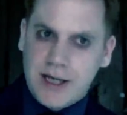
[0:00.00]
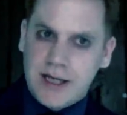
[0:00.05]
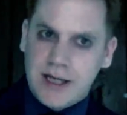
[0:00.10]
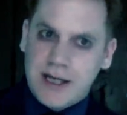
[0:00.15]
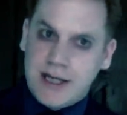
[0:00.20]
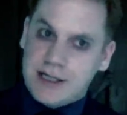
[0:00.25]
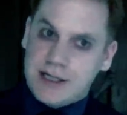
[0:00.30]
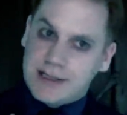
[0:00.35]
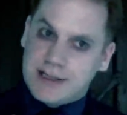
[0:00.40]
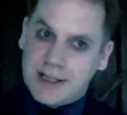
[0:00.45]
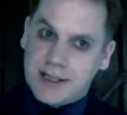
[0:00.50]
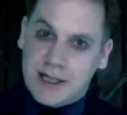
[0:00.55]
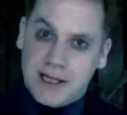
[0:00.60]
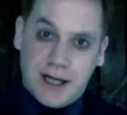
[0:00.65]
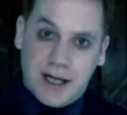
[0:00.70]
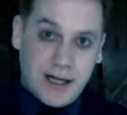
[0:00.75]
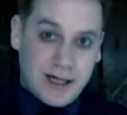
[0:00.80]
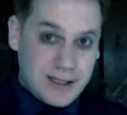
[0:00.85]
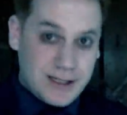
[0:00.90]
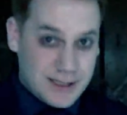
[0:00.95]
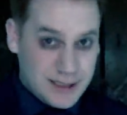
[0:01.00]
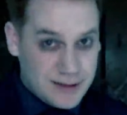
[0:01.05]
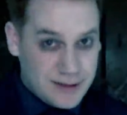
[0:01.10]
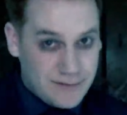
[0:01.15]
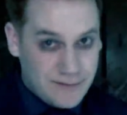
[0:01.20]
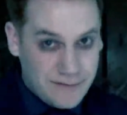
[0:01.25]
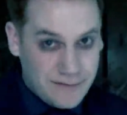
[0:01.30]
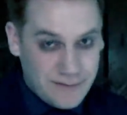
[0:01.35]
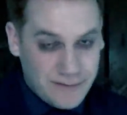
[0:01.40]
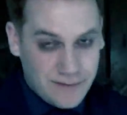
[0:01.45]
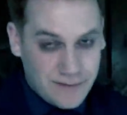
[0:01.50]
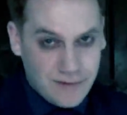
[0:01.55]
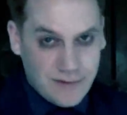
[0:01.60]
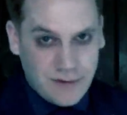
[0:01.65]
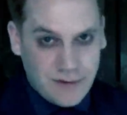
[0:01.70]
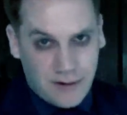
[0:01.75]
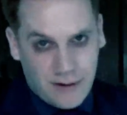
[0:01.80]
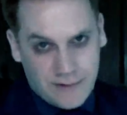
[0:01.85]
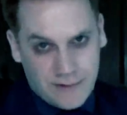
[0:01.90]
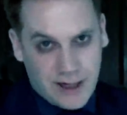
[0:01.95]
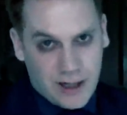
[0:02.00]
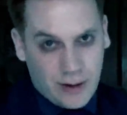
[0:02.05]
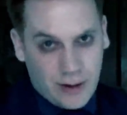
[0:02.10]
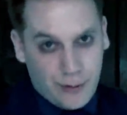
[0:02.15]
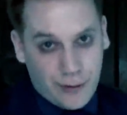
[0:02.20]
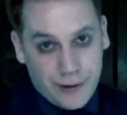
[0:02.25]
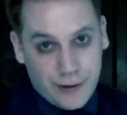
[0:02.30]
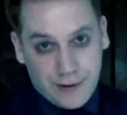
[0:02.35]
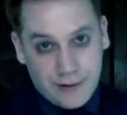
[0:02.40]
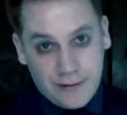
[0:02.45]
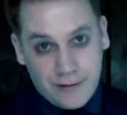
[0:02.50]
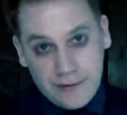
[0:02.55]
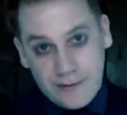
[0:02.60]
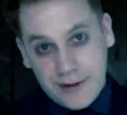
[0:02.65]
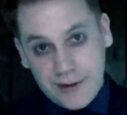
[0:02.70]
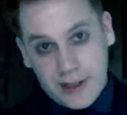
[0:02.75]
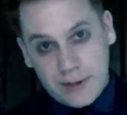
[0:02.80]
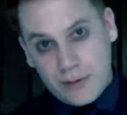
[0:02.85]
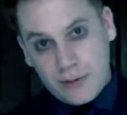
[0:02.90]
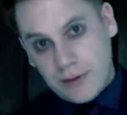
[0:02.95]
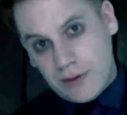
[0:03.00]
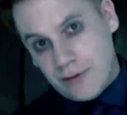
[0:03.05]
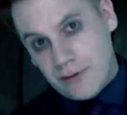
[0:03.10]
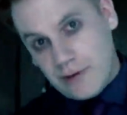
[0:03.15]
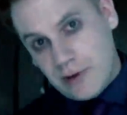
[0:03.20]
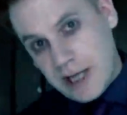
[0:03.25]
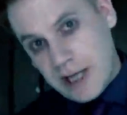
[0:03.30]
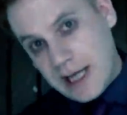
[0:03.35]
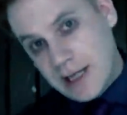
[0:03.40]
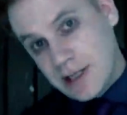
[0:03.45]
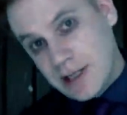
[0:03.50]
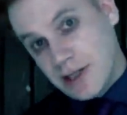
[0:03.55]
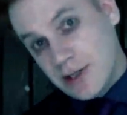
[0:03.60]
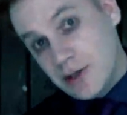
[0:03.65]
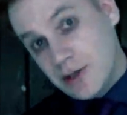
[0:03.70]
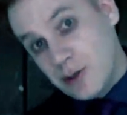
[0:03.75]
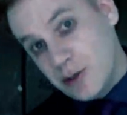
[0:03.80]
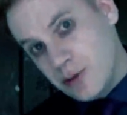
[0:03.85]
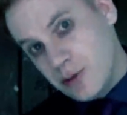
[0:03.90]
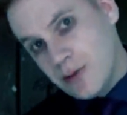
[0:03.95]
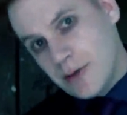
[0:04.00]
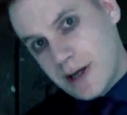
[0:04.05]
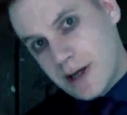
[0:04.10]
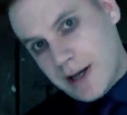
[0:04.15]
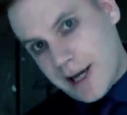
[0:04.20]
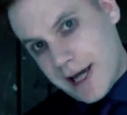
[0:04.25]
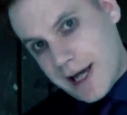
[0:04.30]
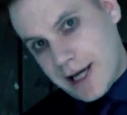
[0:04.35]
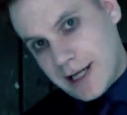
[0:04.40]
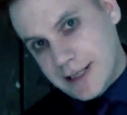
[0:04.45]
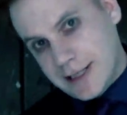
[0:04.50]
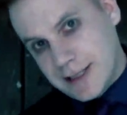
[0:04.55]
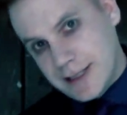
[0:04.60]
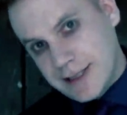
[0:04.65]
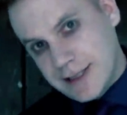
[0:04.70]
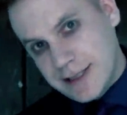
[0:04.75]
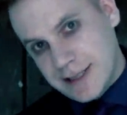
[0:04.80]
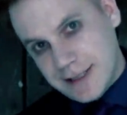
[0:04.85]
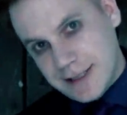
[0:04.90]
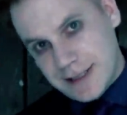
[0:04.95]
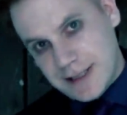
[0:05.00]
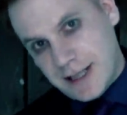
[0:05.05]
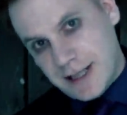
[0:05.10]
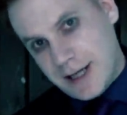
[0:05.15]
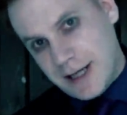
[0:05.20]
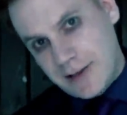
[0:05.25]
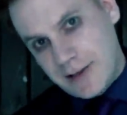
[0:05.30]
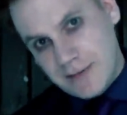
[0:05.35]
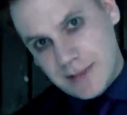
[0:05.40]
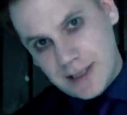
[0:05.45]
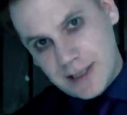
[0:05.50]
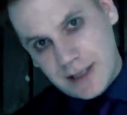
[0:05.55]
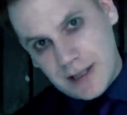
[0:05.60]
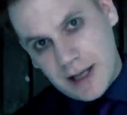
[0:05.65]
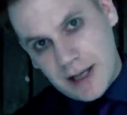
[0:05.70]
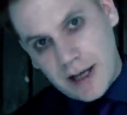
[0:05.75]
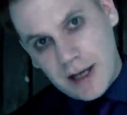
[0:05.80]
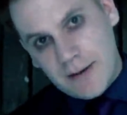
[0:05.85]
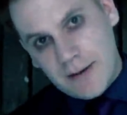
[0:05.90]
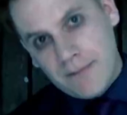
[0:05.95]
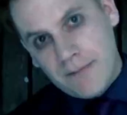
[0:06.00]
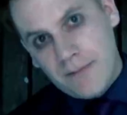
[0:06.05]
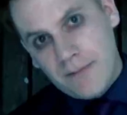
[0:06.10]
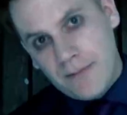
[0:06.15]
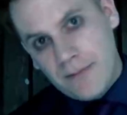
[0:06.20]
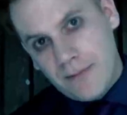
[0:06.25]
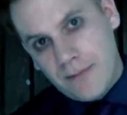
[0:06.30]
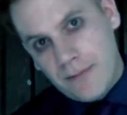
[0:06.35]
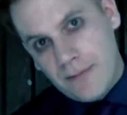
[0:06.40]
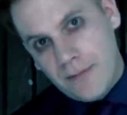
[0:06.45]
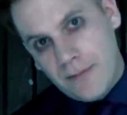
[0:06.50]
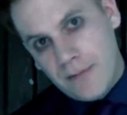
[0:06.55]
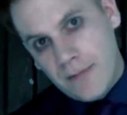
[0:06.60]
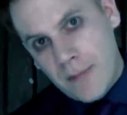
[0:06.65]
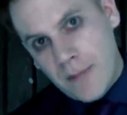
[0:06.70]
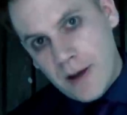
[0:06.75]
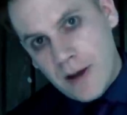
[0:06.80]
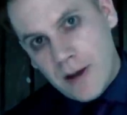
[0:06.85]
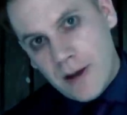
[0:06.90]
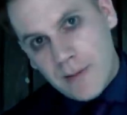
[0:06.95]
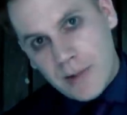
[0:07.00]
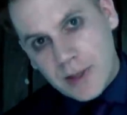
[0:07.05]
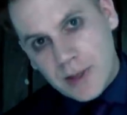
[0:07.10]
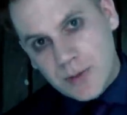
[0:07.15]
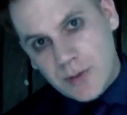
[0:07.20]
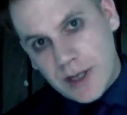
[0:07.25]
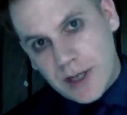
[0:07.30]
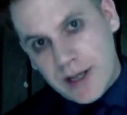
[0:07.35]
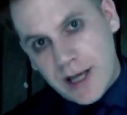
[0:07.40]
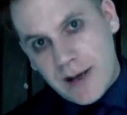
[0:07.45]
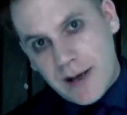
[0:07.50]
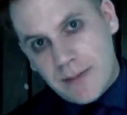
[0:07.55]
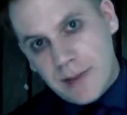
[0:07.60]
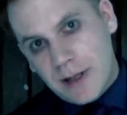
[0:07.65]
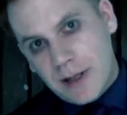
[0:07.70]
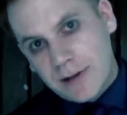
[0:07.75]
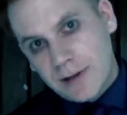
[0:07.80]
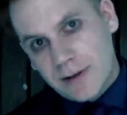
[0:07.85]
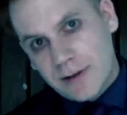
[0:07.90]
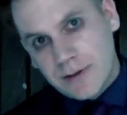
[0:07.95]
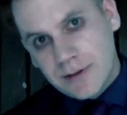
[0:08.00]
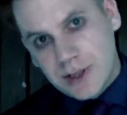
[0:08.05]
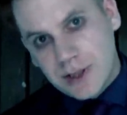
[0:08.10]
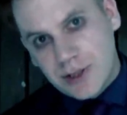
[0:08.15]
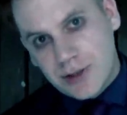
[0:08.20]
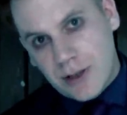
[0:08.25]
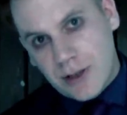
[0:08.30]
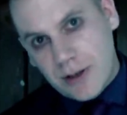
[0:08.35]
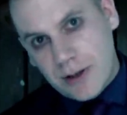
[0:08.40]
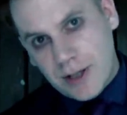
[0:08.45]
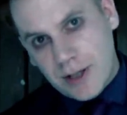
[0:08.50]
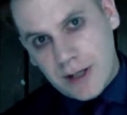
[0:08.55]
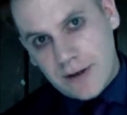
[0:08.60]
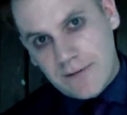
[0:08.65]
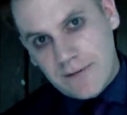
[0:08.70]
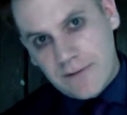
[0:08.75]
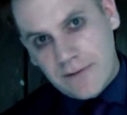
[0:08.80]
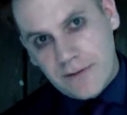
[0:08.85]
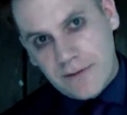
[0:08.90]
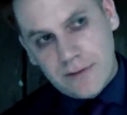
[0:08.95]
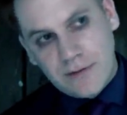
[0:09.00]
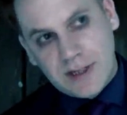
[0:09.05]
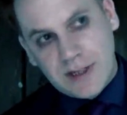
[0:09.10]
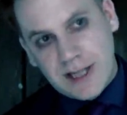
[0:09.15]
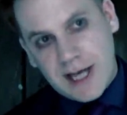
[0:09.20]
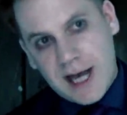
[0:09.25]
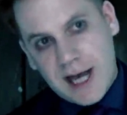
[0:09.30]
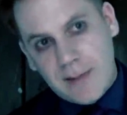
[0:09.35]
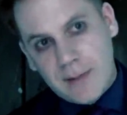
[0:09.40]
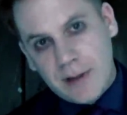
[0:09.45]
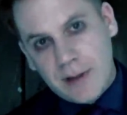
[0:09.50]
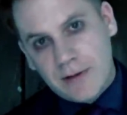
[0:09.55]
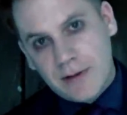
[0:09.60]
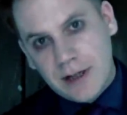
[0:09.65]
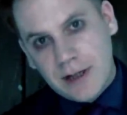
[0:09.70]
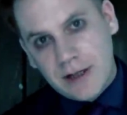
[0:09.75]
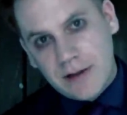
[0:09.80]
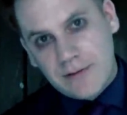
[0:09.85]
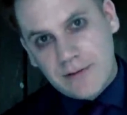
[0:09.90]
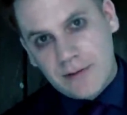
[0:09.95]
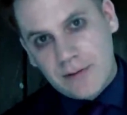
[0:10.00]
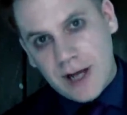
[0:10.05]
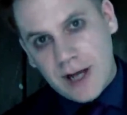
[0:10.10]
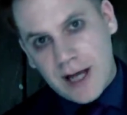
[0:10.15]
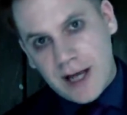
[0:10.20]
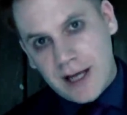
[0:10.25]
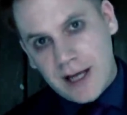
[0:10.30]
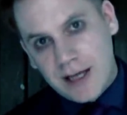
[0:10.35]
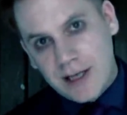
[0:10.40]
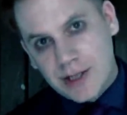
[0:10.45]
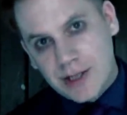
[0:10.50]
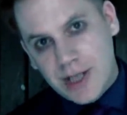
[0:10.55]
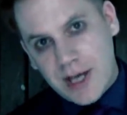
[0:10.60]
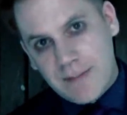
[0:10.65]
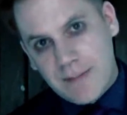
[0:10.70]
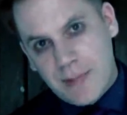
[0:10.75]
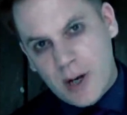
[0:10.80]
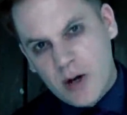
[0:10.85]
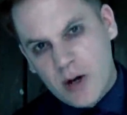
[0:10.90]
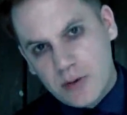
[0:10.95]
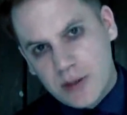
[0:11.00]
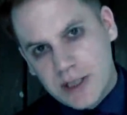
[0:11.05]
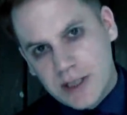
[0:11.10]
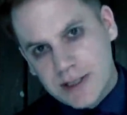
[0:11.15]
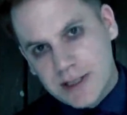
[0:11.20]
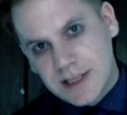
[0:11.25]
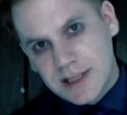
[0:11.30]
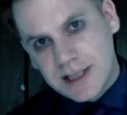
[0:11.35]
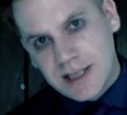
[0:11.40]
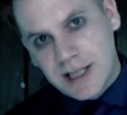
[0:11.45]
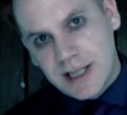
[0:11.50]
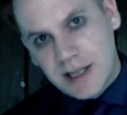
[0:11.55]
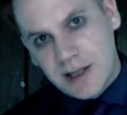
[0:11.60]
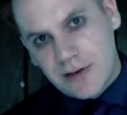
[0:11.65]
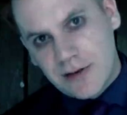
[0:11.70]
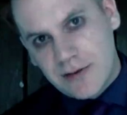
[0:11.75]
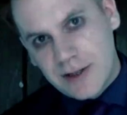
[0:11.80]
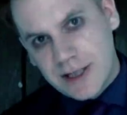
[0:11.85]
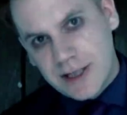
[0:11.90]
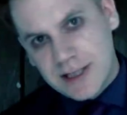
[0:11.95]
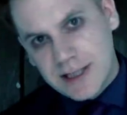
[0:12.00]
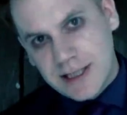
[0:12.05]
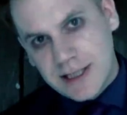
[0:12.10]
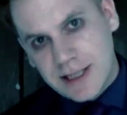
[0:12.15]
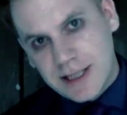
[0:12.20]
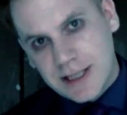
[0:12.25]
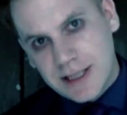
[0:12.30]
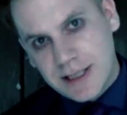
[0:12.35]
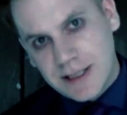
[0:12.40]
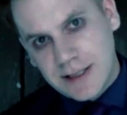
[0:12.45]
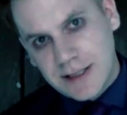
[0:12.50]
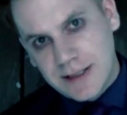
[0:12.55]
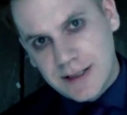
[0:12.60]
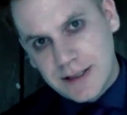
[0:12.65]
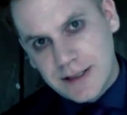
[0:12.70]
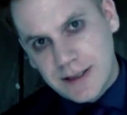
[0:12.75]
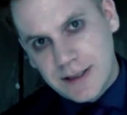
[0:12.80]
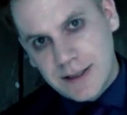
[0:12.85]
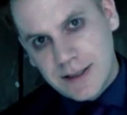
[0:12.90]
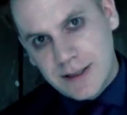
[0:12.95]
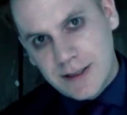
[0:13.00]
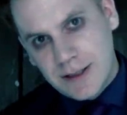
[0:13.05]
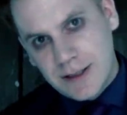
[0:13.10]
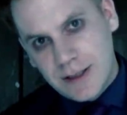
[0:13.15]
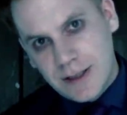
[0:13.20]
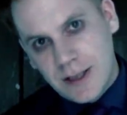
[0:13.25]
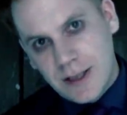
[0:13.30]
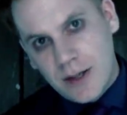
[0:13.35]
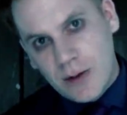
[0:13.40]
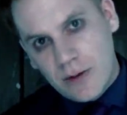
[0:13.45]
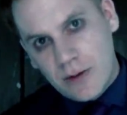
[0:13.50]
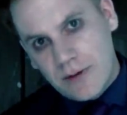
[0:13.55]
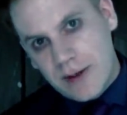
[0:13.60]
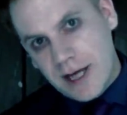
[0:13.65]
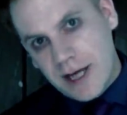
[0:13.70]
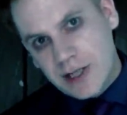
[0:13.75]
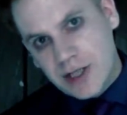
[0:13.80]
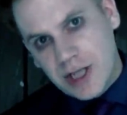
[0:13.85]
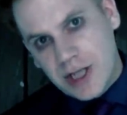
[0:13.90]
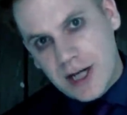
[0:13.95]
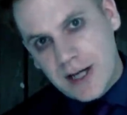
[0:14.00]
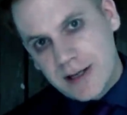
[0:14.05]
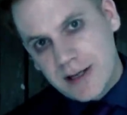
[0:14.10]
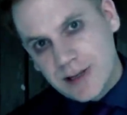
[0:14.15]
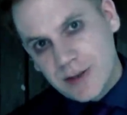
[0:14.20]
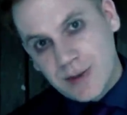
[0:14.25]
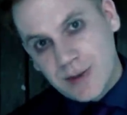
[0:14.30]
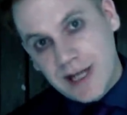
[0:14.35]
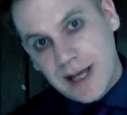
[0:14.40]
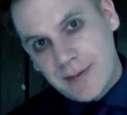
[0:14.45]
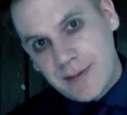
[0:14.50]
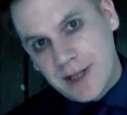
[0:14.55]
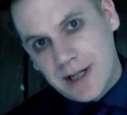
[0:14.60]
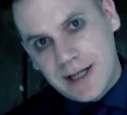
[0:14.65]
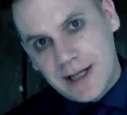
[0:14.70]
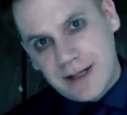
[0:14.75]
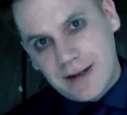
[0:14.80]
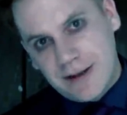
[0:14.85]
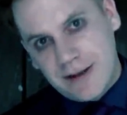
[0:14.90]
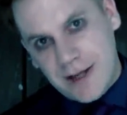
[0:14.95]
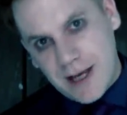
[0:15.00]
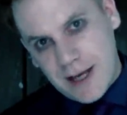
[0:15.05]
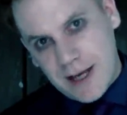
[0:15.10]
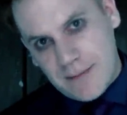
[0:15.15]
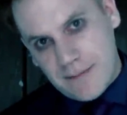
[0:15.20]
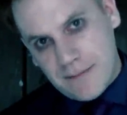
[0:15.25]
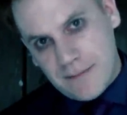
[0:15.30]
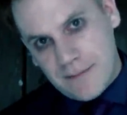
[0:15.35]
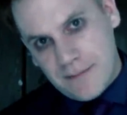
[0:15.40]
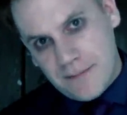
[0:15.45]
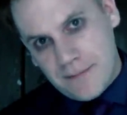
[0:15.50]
It is the Kaitef of our world that will create the new clans in the times to come. Because when their blood grows strong enough, through diablerie, through age, their potency increasing, their child will emulate them.